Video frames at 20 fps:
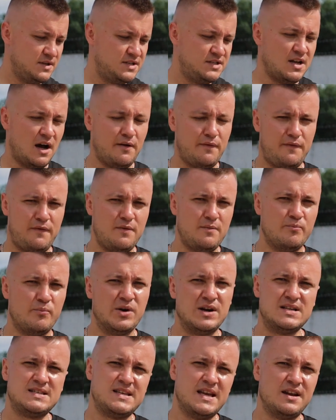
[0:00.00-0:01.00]
tough
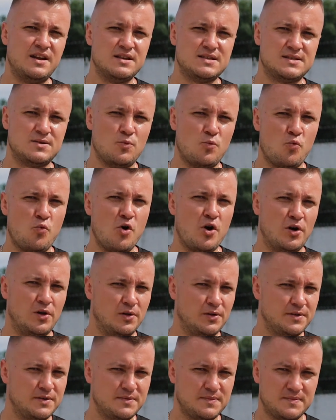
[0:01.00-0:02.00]
Mercedes
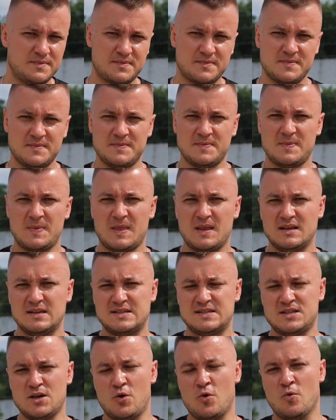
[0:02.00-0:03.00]
world.
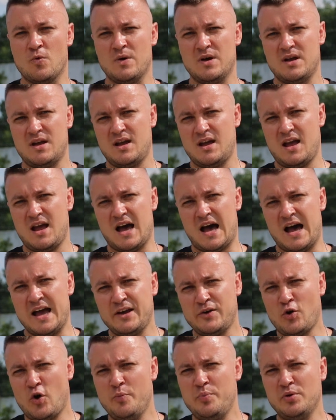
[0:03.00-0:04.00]
So I
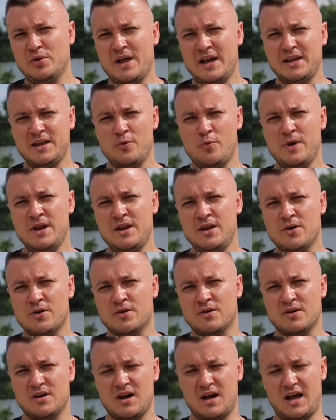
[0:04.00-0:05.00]
hope you like your
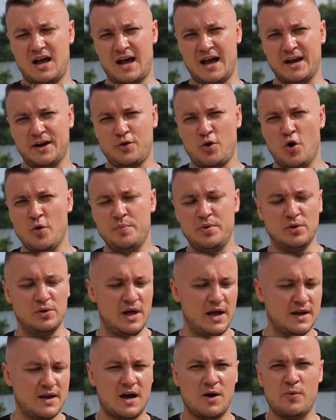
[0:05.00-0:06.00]
video. I hope you
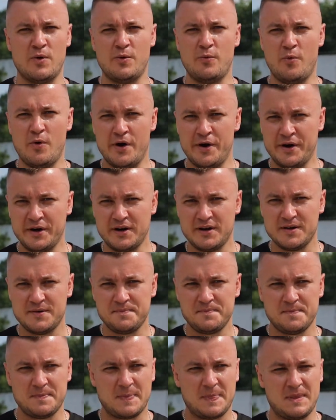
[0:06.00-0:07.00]
like our work.
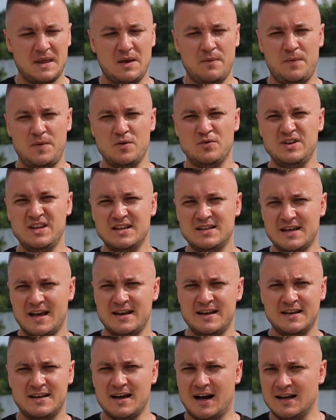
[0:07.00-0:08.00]
If you need
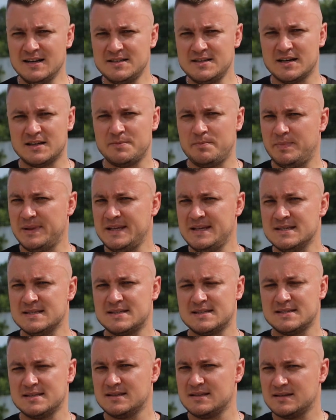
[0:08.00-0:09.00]
any contact,
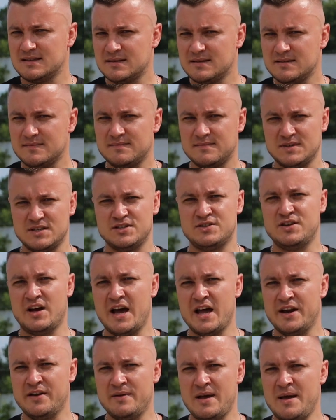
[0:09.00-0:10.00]
please
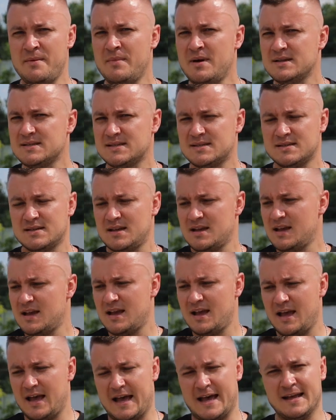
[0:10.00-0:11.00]
DM us.
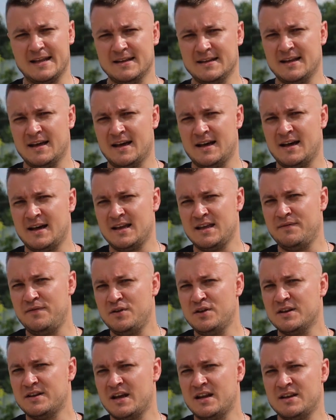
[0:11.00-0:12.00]
And if
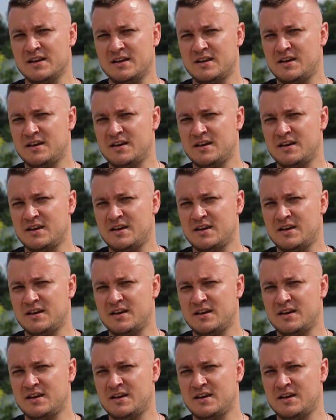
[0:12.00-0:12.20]
you need any